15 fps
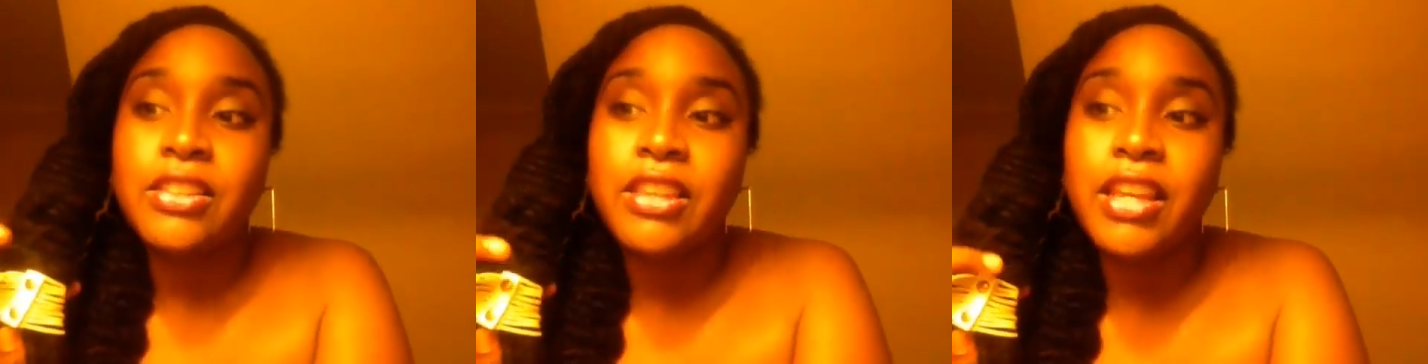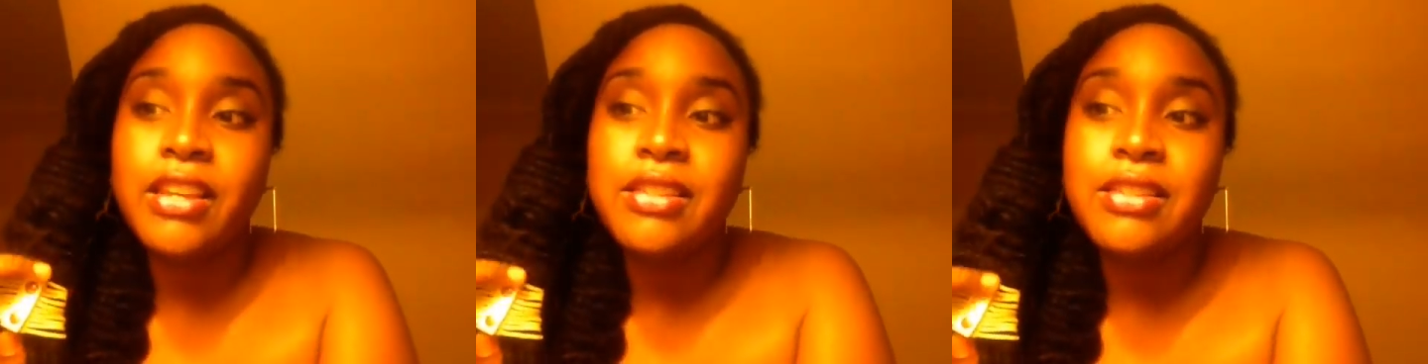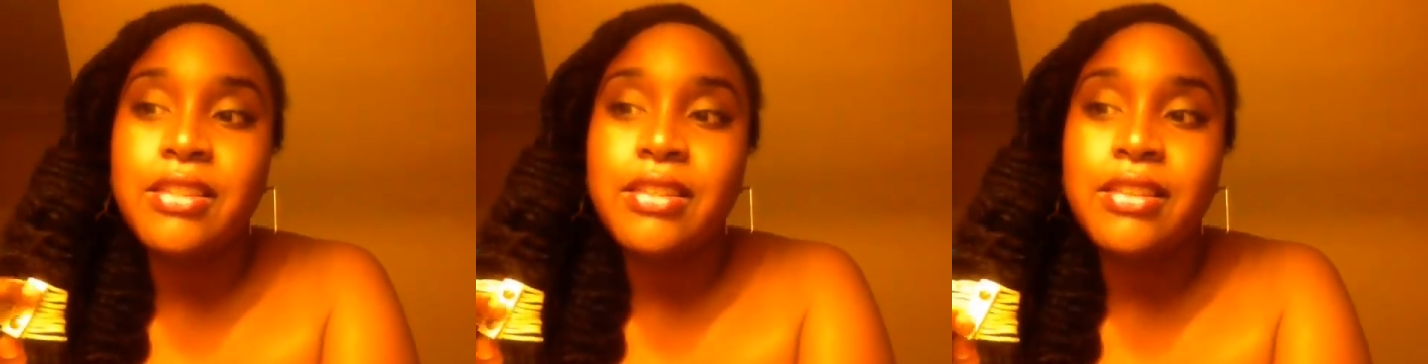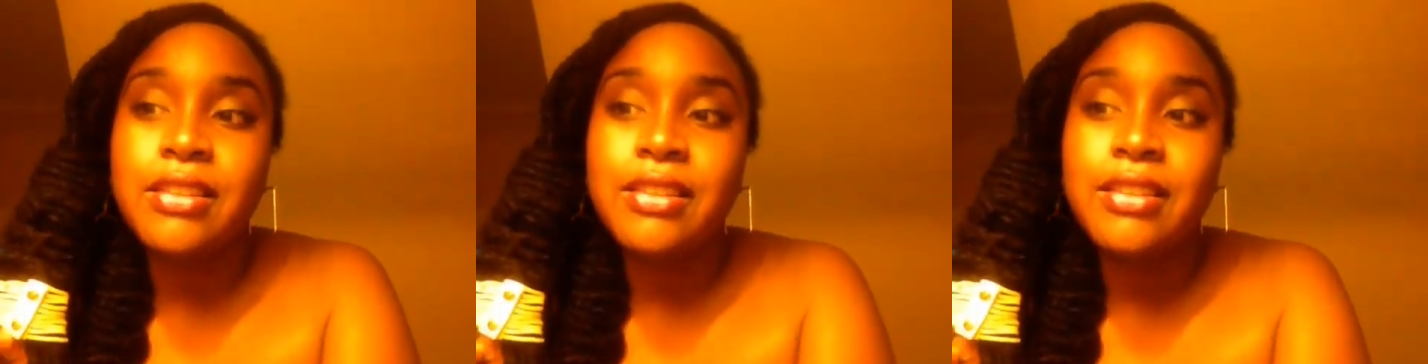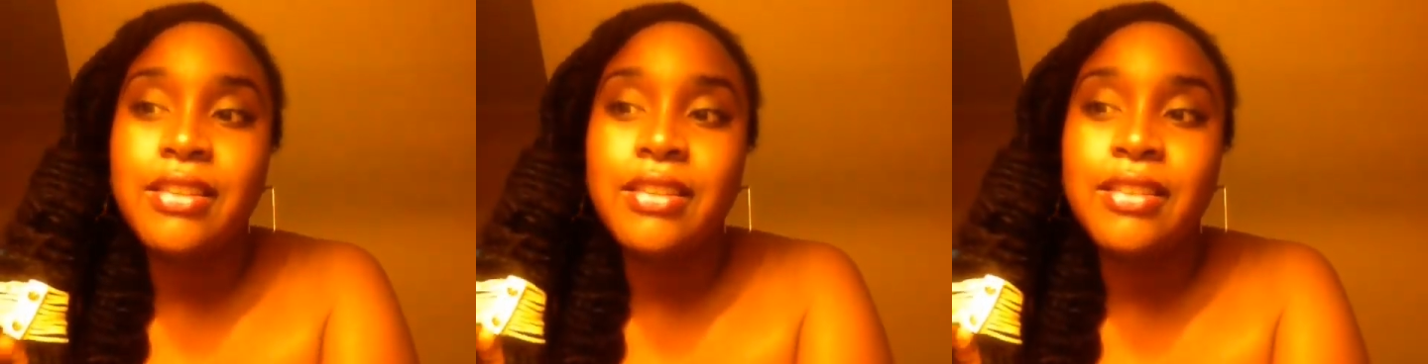There's
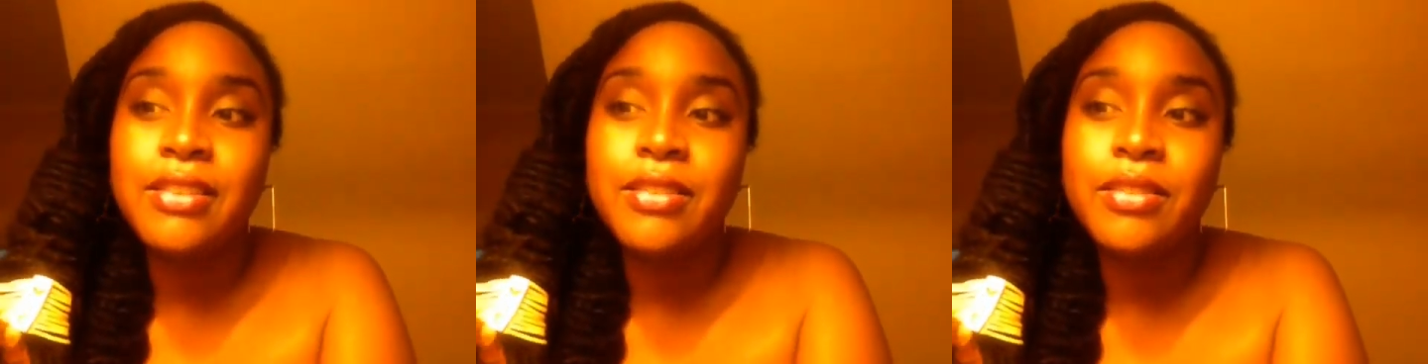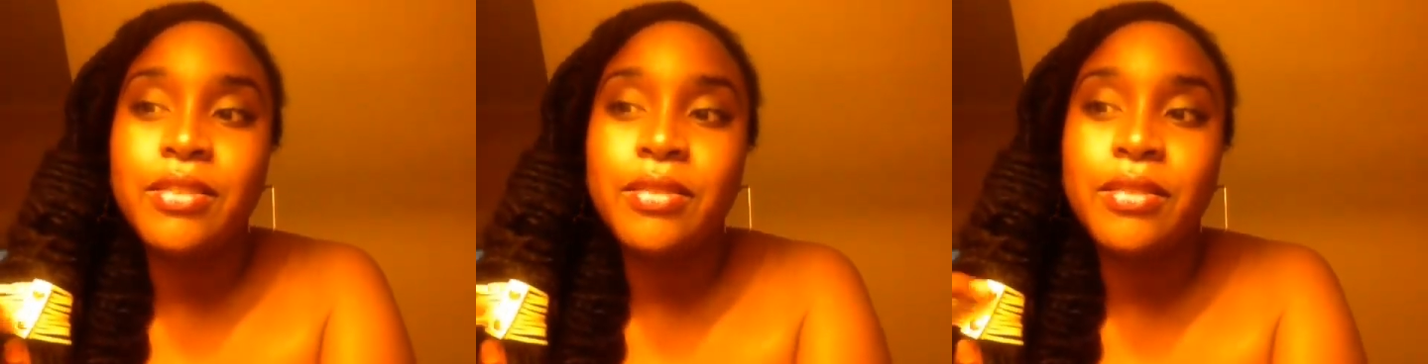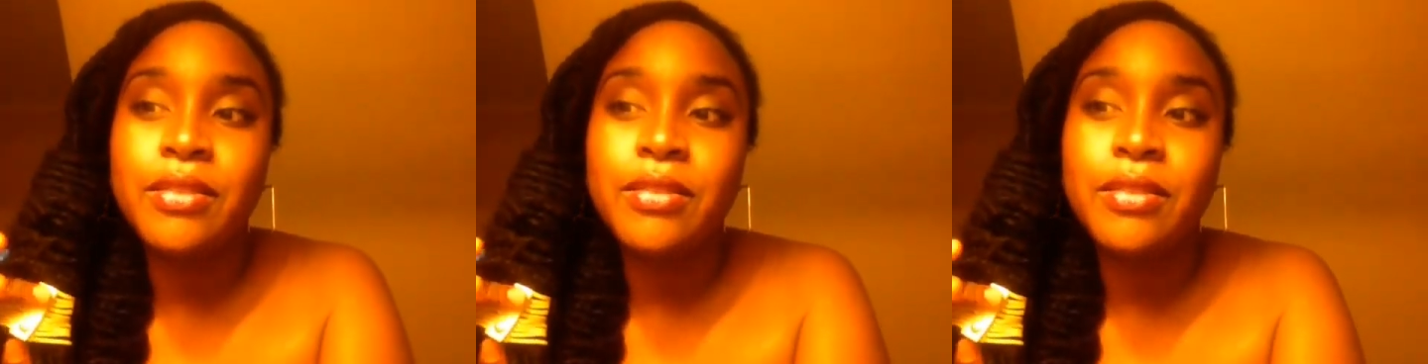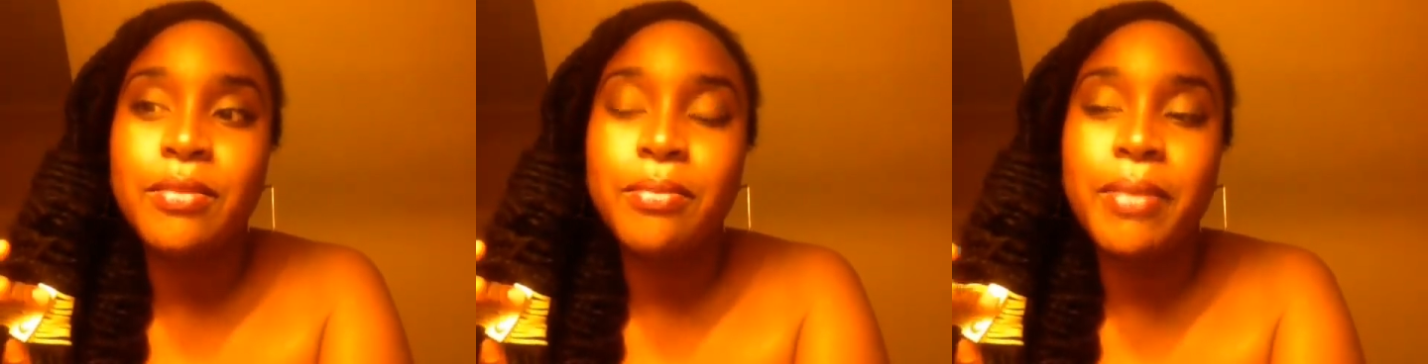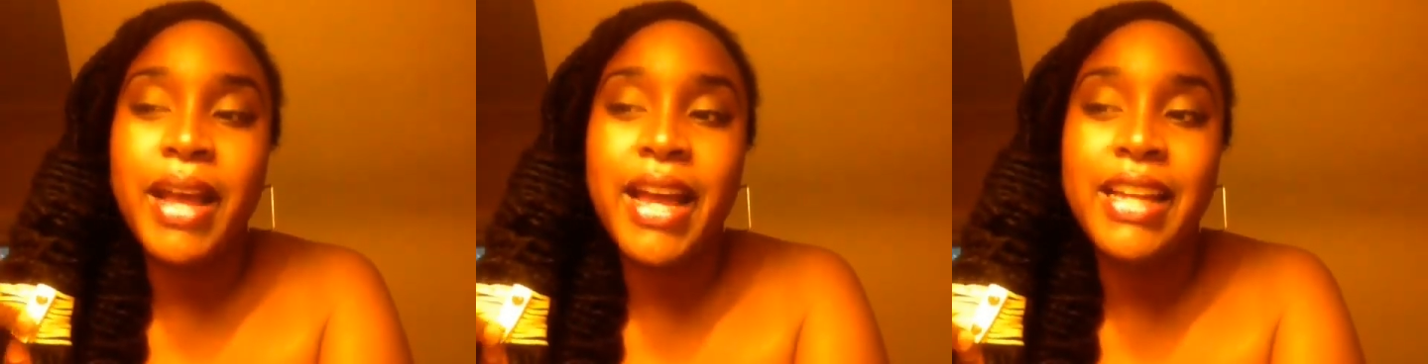the
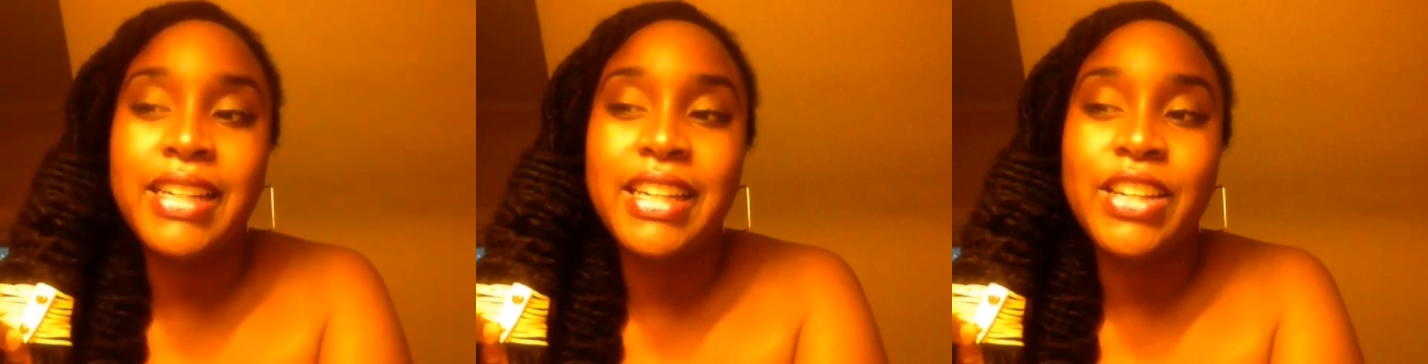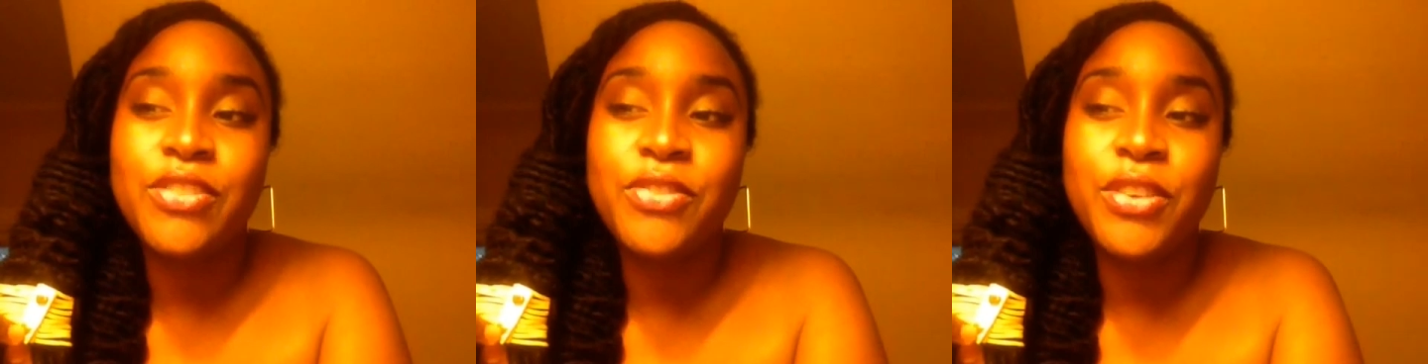binding